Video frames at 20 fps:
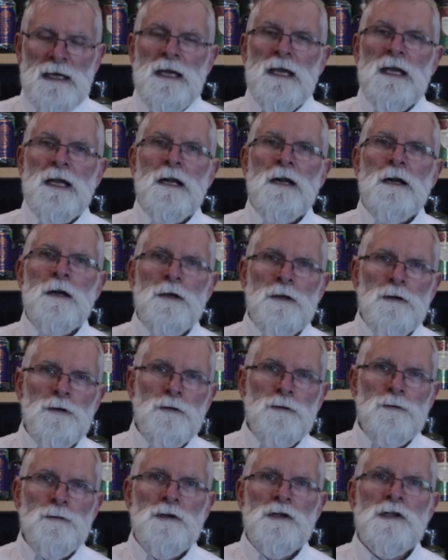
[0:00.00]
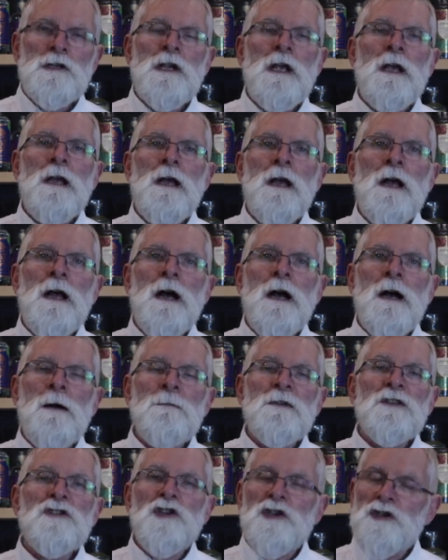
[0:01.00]
includes
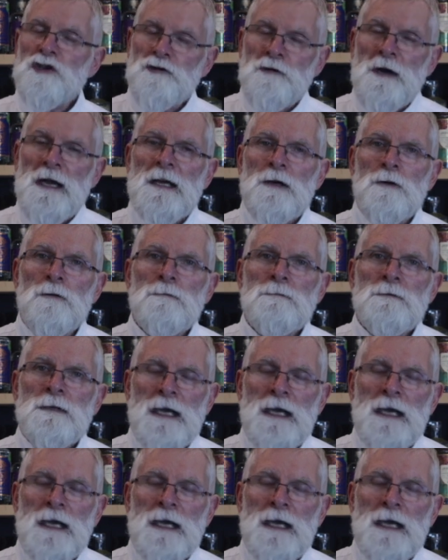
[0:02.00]
um, ginger ale.